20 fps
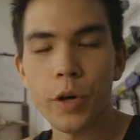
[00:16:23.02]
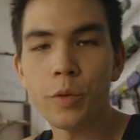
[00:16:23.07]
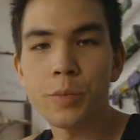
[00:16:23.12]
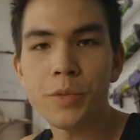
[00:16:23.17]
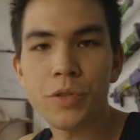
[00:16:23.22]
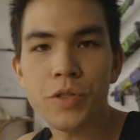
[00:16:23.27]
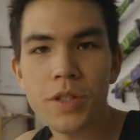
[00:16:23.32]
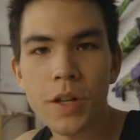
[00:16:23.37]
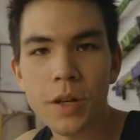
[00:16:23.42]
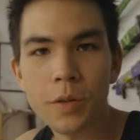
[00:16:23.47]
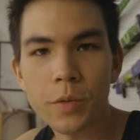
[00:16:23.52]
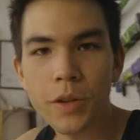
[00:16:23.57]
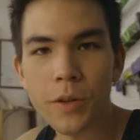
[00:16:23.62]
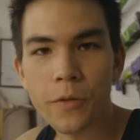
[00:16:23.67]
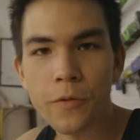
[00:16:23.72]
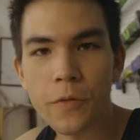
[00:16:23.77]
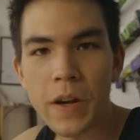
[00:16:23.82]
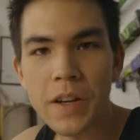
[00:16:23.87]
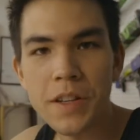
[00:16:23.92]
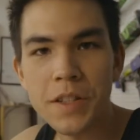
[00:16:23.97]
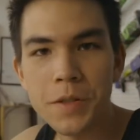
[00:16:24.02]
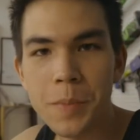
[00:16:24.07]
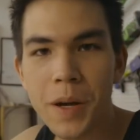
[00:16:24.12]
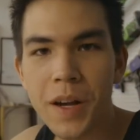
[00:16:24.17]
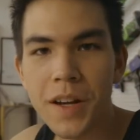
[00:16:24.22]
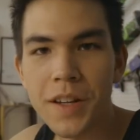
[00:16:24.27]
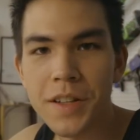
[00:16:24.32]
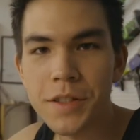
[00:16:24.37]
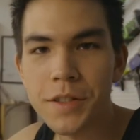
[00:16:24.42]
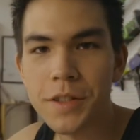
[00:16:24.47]
almost done with the face
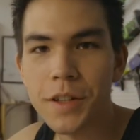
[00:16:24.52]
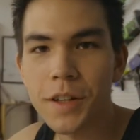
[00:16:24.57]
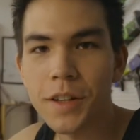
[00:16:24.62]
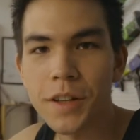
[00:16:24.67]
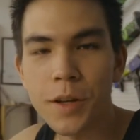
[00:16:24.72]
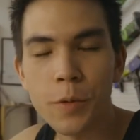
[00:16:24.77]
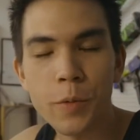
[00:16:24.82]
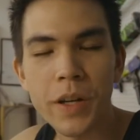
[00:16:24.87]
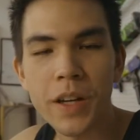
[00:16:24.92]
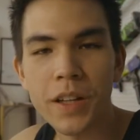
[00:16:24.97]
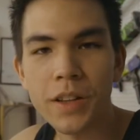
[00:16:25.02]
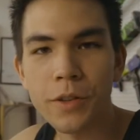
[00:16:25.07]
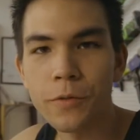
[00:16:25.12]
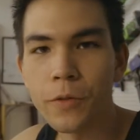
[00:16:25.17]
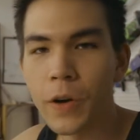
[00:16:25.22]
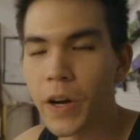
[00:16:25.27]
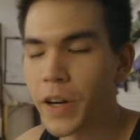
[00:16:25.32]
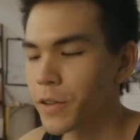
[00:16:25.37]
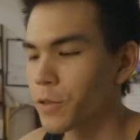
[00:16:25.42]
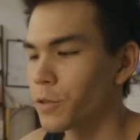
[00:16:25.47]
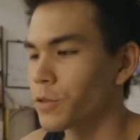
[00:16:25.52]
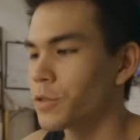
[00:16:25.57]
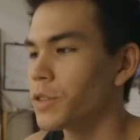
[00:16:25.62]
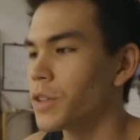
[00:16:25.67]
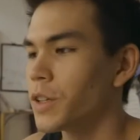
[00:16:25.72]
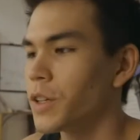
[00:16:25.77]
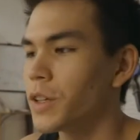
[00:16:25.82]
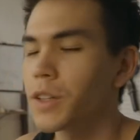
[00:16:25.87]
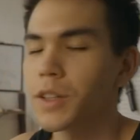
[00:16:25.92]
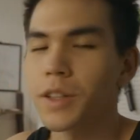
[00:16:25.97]
mask, and then we got the vinyl.
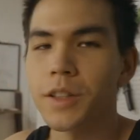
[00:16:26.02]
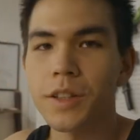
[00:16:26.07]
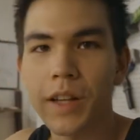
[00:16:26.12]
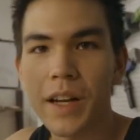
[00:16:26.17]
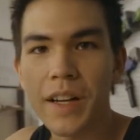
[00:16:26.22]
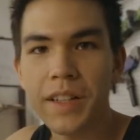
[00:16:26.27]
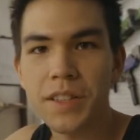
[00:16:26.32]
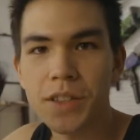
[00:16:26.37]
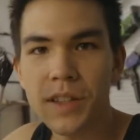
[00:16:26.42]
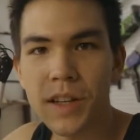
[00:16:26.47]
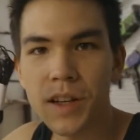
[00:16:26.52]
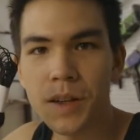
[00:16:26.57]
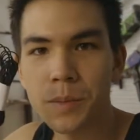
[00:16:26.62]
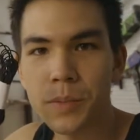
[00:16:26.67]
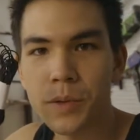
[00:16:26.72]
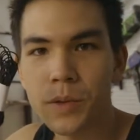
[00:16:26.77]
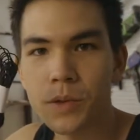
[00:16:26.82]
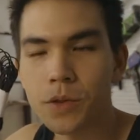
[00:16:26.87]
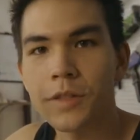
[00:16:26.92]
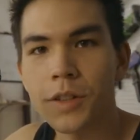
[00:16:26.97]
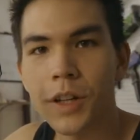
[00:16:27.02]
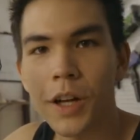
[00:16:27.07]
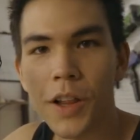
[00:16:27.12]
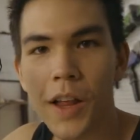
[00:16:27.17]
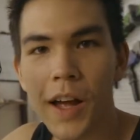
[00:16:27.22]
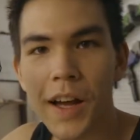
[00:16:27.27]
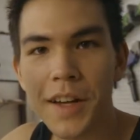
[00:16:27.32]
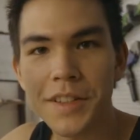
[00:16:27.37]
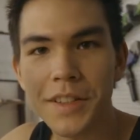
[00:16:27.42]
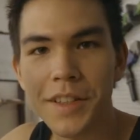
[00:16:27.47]
Last up,
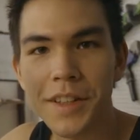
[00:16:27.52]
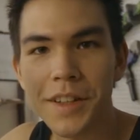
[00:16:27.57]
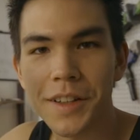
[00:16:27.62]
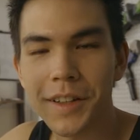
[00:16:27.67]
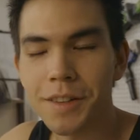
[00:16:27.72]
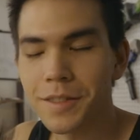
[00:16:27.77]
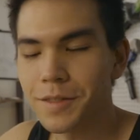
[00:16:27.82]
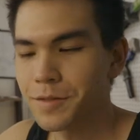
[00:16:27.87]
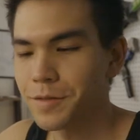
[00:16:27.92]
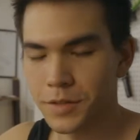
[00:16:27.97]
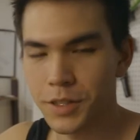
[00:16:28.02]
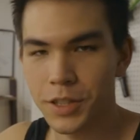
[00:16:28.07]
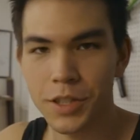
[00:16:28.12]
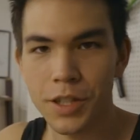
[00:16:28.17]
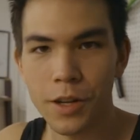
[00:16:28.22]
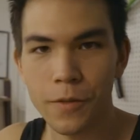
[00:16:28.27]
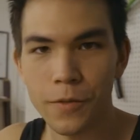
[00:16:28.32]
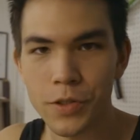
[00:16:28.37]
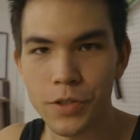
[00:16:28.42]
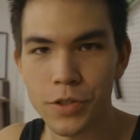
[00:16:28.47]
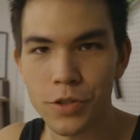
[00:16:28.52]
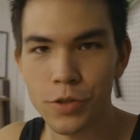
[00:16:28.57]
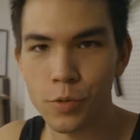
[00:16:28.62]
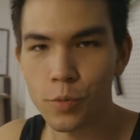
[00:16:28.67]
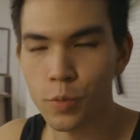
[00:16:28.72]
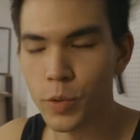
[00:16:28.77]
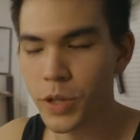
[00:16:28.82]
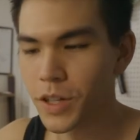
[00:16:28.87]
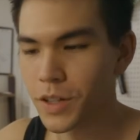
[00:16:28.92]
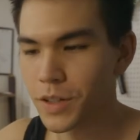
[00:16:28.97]
elastic. This stuff is
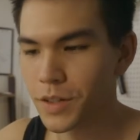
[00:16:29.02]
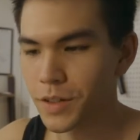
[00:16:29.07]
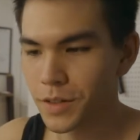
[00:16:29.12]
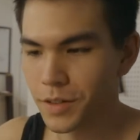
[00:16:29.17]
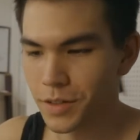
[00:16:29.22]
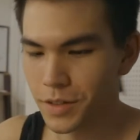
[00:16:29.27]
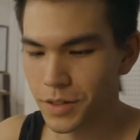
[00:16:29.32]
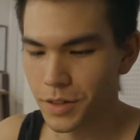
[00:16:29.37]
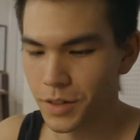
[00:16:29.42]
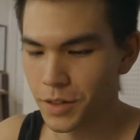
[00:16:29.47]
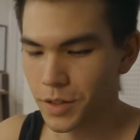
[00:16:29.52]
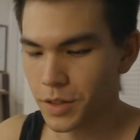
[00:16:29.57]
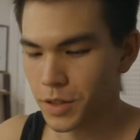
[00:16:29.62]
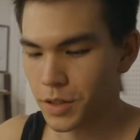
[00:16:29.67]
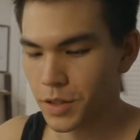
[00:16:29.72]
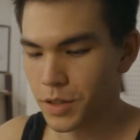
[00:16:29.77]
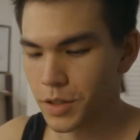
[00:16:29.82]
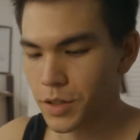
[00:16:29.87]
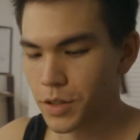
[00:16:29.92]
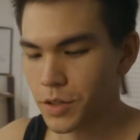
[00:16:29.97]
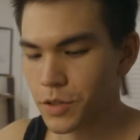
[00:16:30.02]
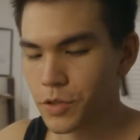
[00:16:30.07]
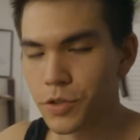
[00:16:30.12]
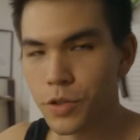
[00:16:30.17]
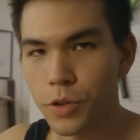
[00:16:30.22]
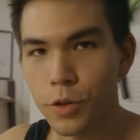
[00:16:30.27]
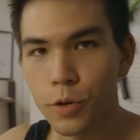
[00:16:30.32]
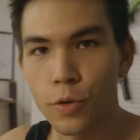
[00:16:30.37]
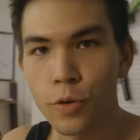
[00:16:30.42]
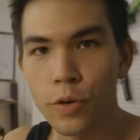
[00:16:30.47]
sweet.
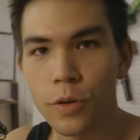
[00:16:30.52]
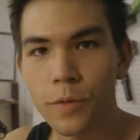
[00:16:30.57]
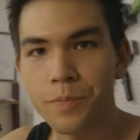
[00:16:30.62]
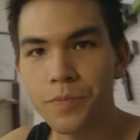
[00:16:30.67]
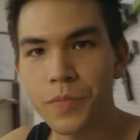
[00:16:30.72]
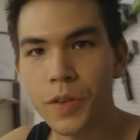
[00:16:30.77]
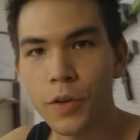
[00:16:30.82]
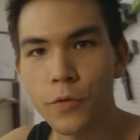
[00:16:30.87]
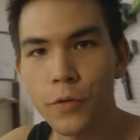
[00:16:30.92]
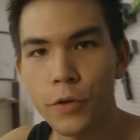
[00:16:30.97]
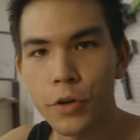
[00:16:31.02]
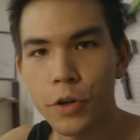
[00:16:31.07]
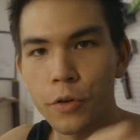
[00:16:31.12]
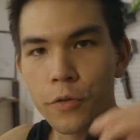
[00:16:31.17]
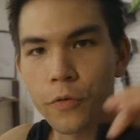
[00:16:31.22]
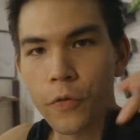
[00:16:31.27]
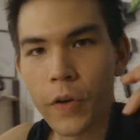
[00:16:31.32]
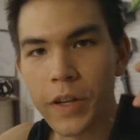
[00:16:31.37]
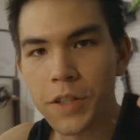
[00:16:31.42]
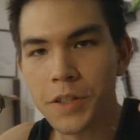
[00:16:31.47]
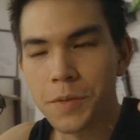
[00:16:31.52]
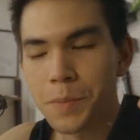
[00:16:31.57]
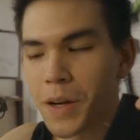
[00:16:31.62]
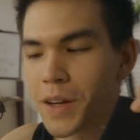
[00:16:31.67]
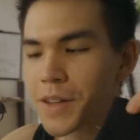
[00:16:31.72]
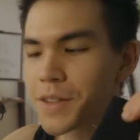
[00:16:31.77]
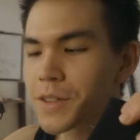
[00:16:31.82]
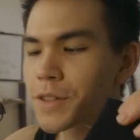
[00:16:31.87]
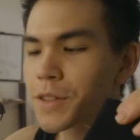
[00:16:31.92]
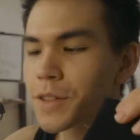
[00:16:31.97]
So, for your face
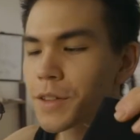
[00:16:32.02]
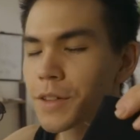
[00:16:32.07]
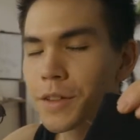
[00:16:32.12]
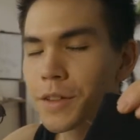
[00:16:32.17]
mask,